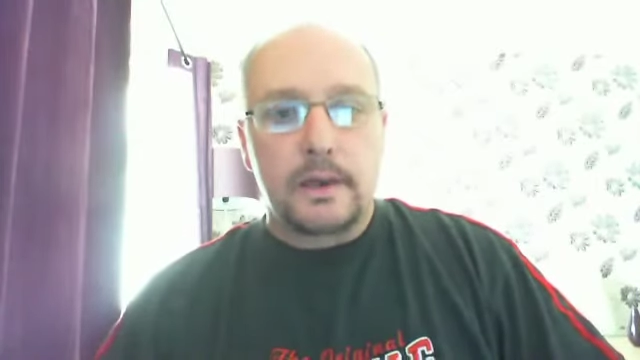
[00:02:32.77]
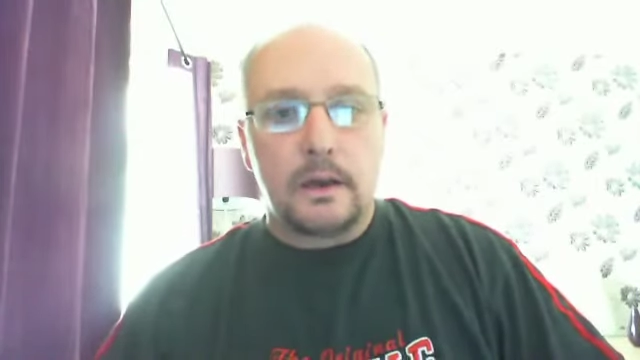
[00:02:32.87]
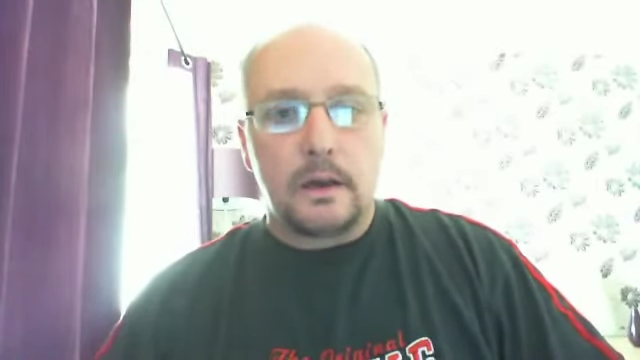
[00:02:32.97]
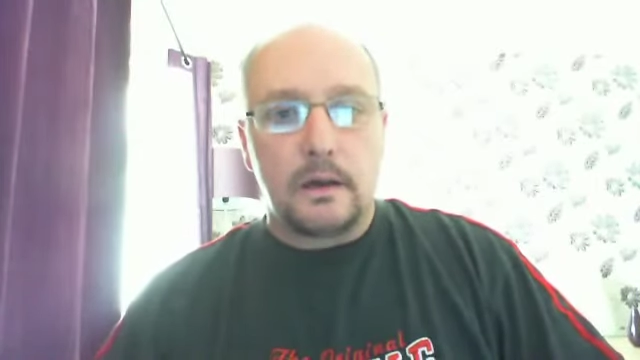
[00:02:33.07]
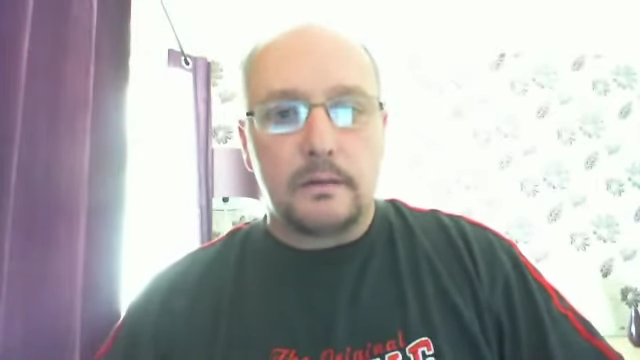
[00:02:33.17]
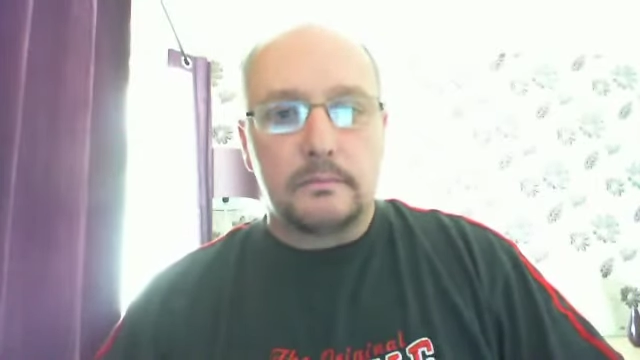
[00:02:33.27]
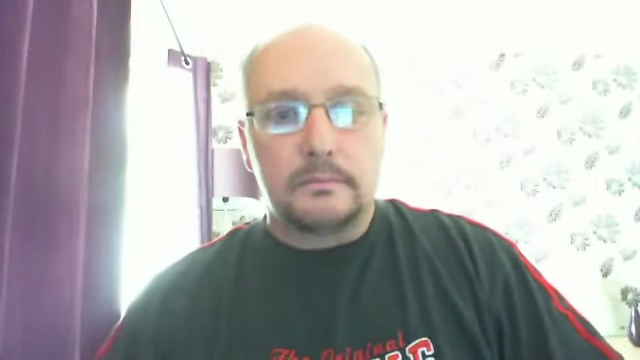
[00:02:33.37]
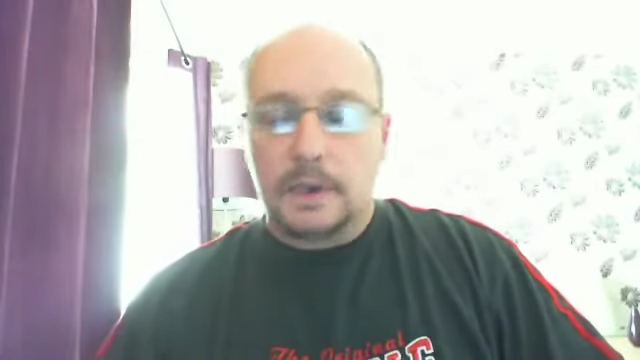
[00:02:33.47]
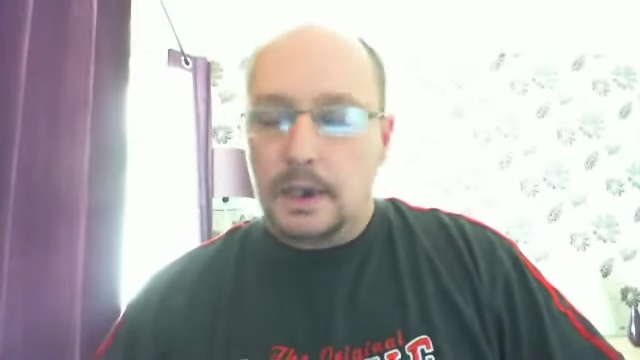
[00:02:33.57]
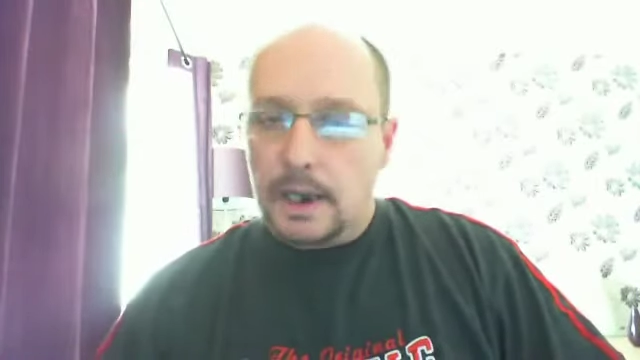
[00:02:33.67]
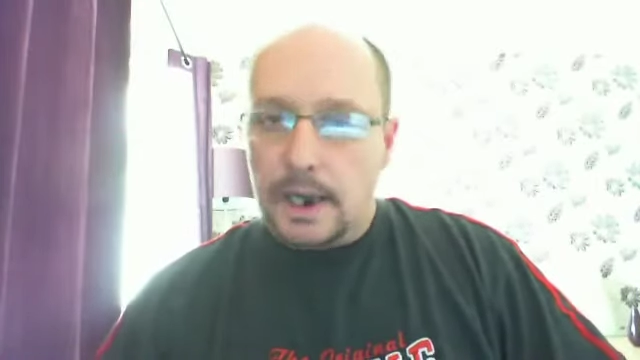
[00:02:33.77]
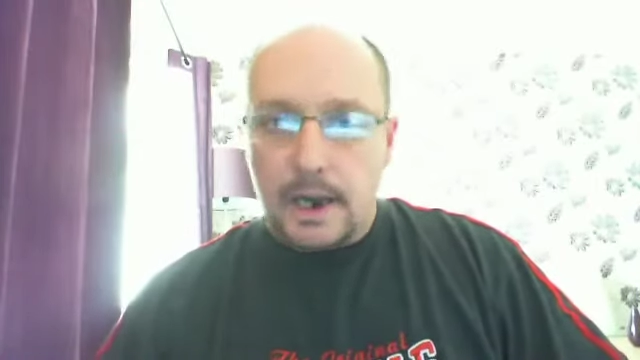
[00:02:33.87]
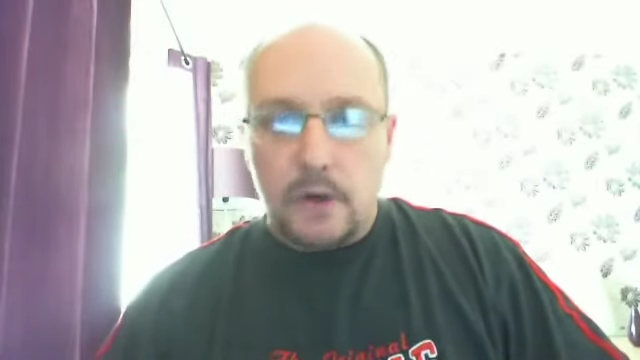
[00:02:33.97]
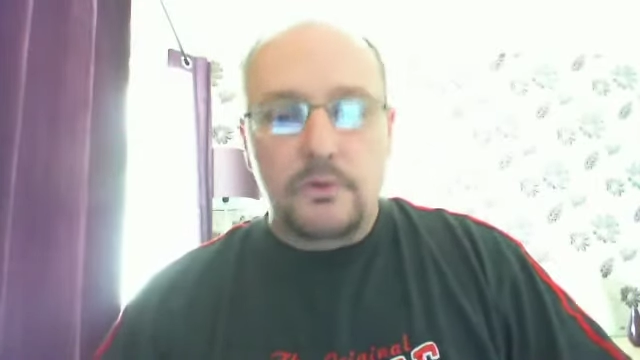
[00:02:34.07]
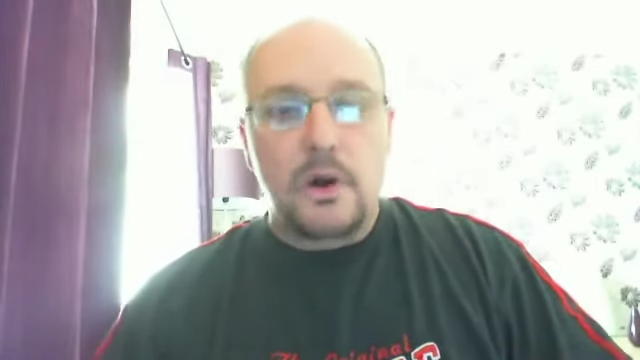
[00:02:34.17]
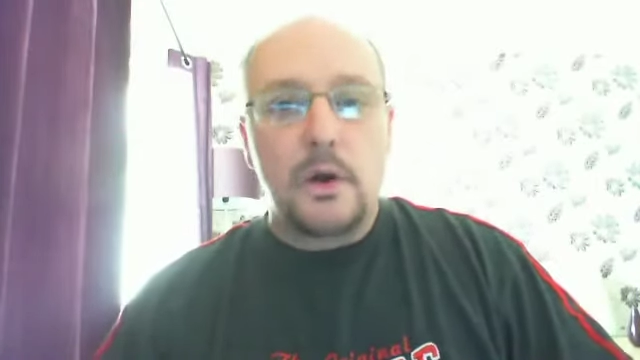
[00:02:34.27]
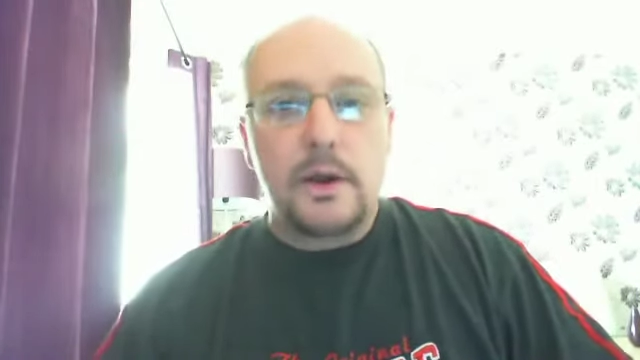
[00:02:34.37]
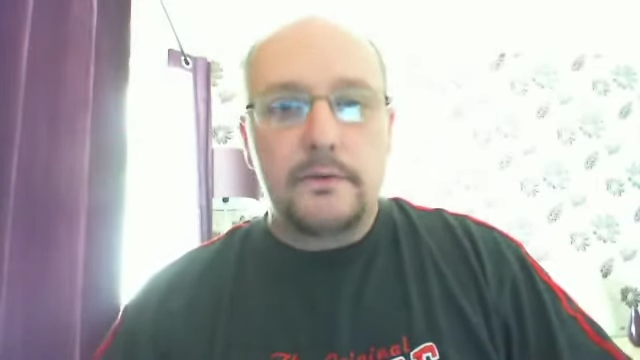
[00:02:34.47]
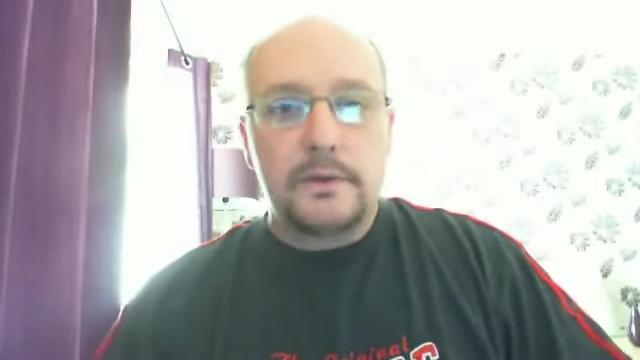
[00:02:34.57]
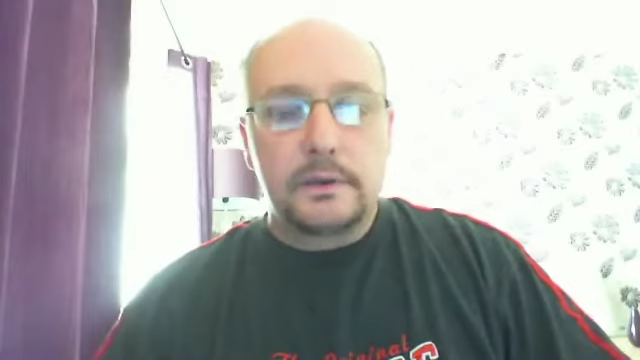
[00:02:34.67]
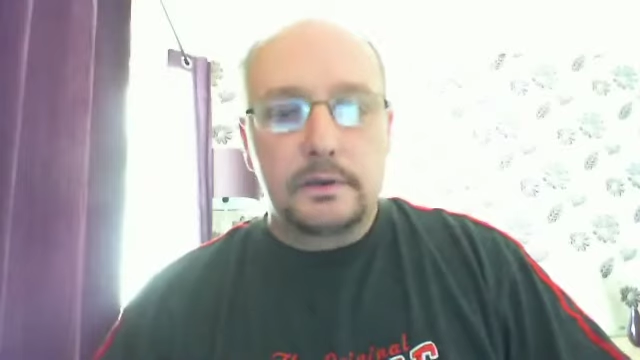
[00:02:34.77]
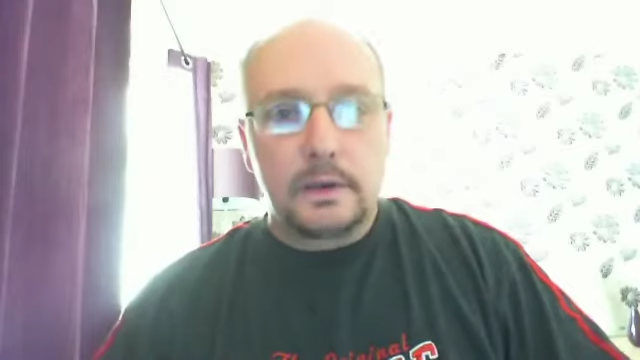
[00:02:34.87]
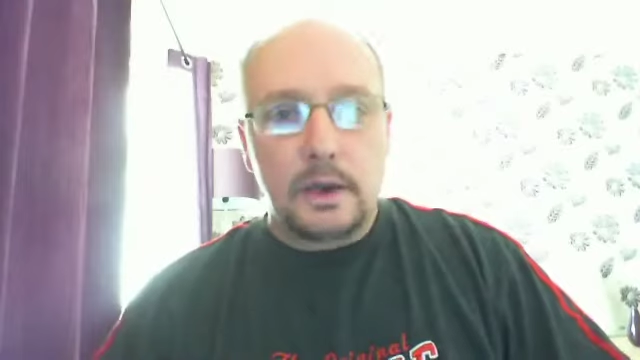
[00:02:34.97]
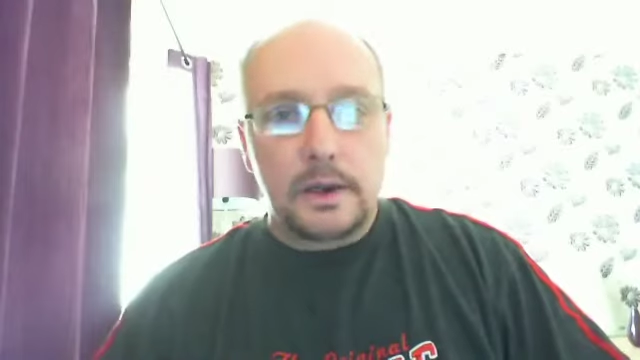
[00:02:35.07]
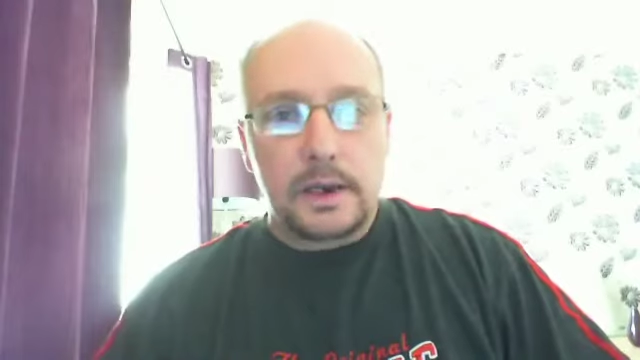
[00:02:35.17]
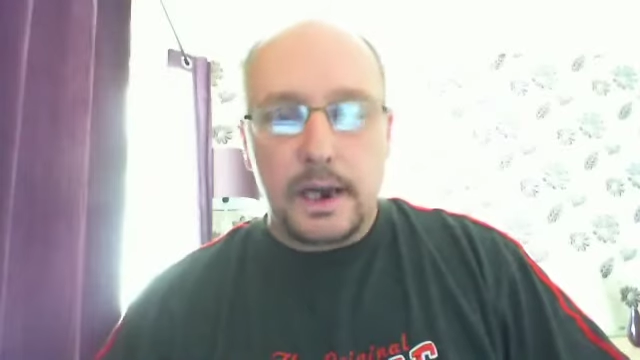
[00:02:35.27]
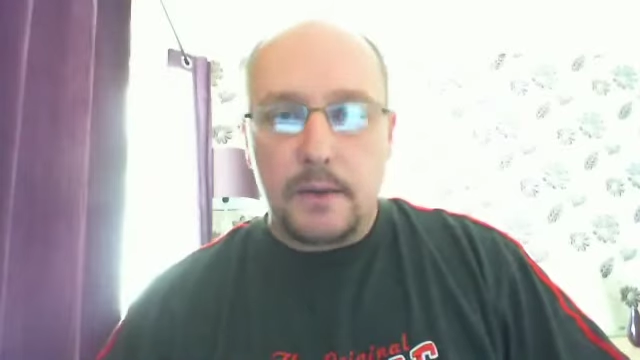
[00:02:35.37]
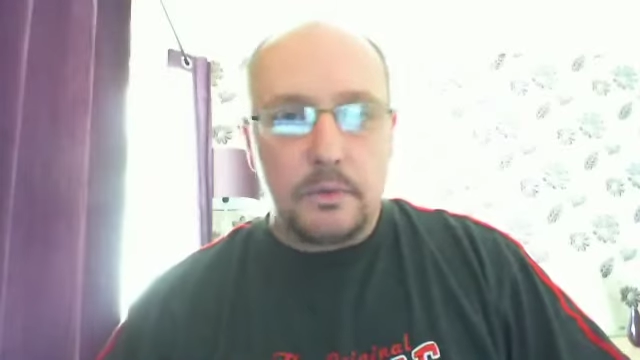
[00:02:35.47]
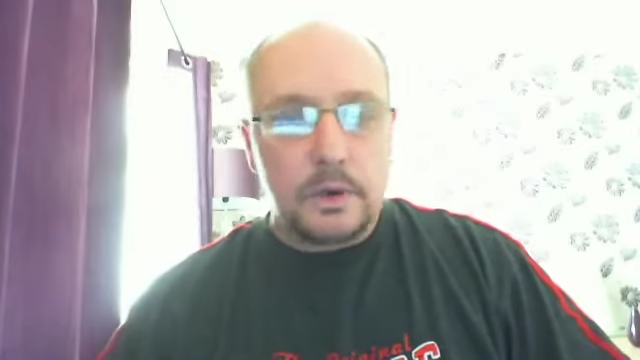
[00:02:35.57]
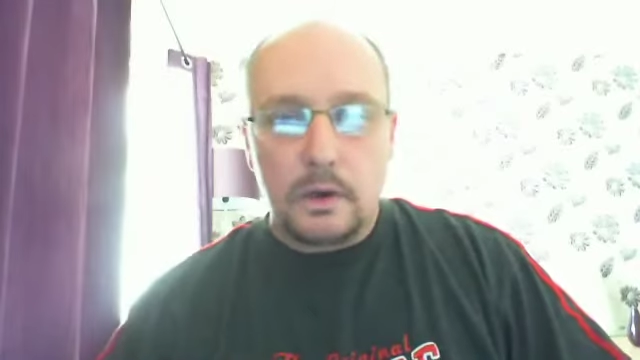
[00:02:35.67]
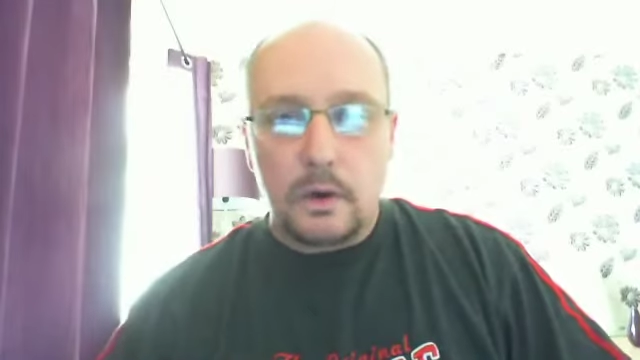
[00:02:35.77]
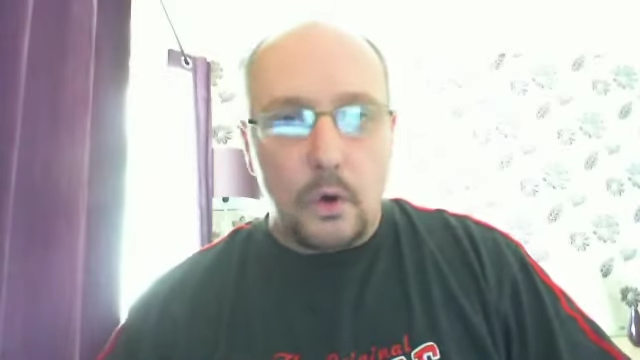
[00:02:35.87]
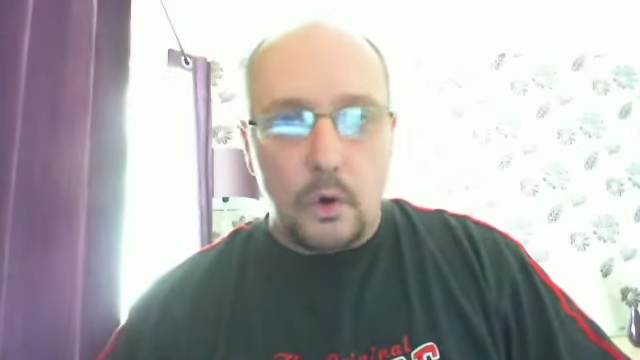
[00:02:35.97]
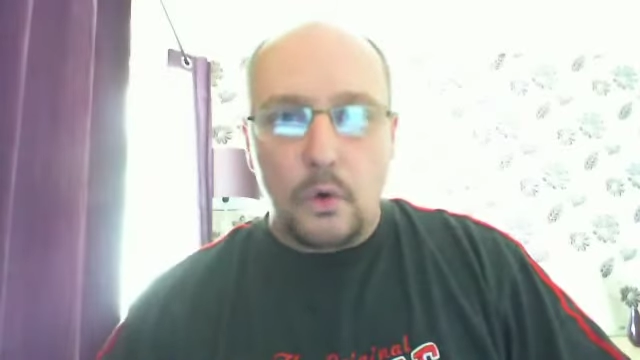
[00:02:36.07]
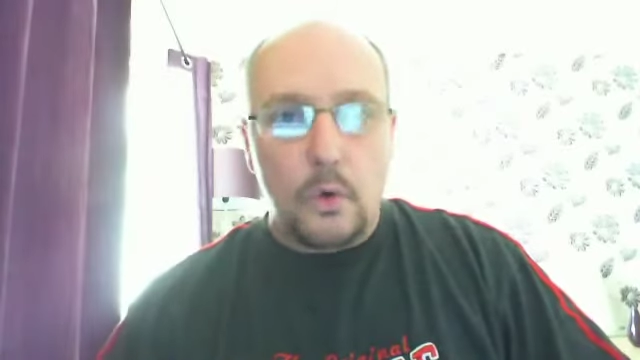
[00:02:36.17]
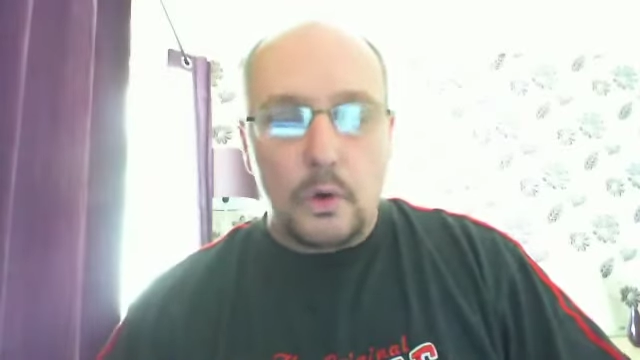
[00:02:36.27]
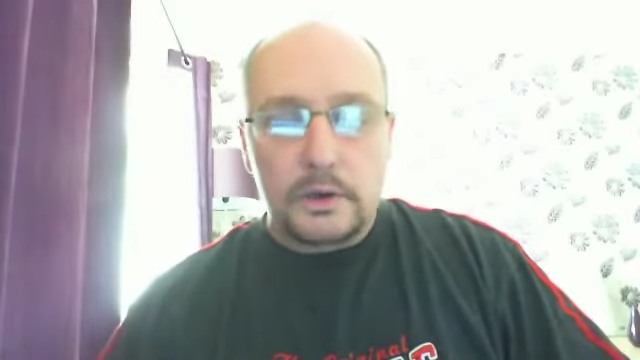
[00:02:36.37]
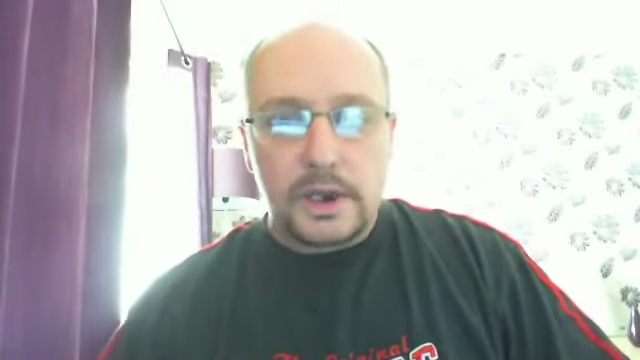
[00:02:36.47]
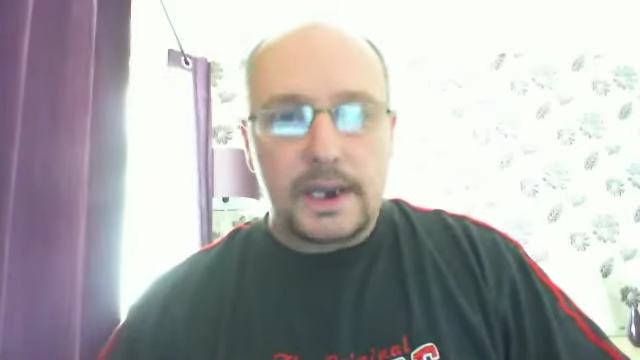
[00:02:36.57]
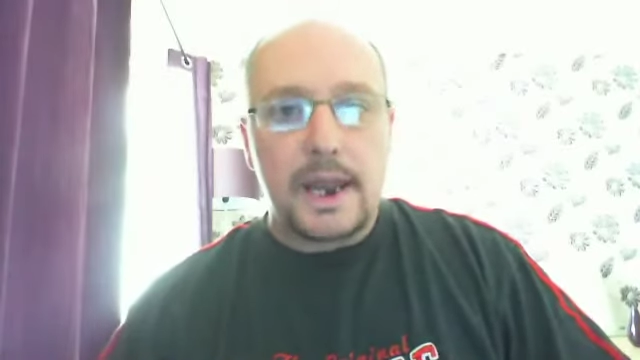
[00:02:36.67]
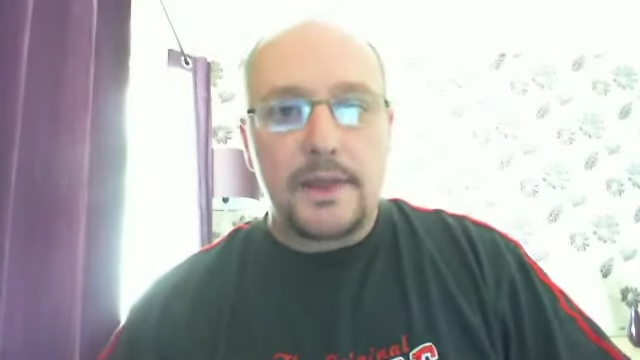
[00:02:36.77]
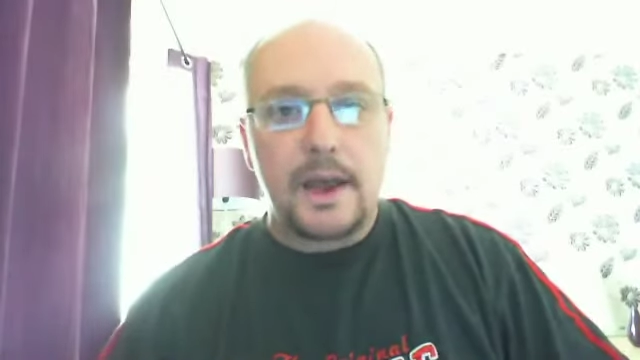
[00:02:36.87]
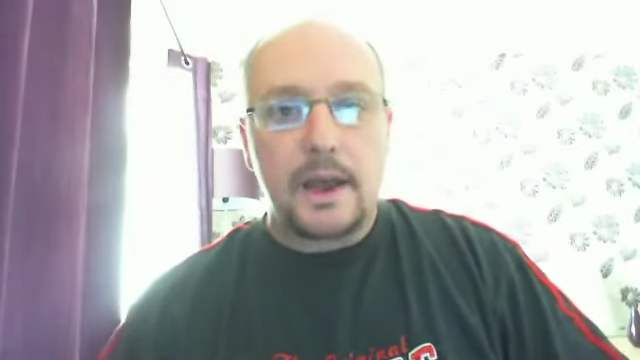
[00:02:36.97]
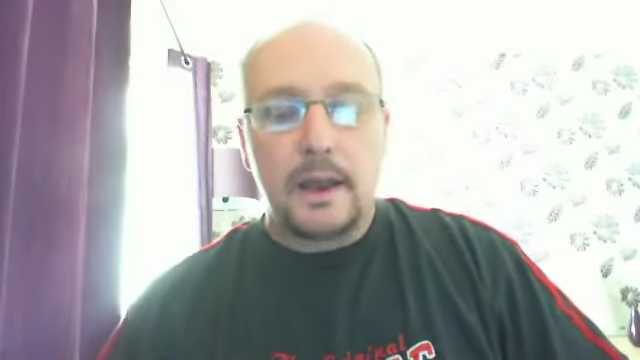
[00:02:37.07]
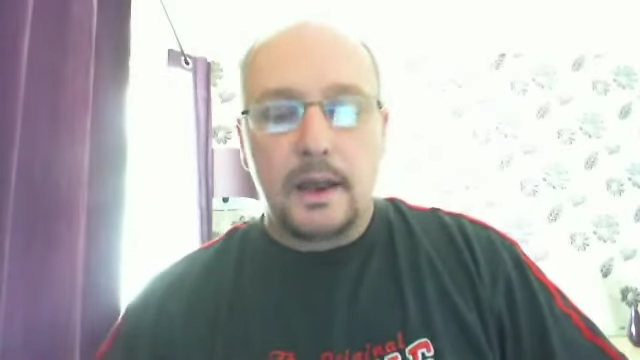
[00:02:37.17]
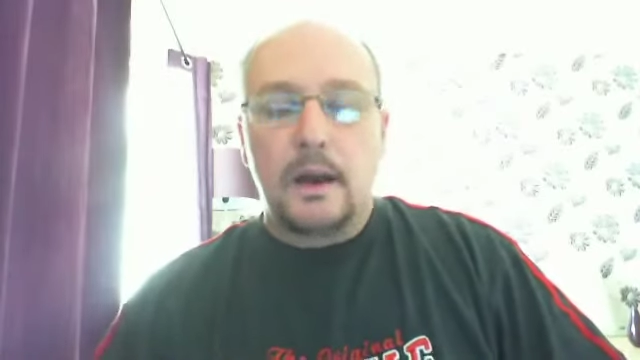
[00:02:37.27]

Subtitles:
and it arrived like in all together.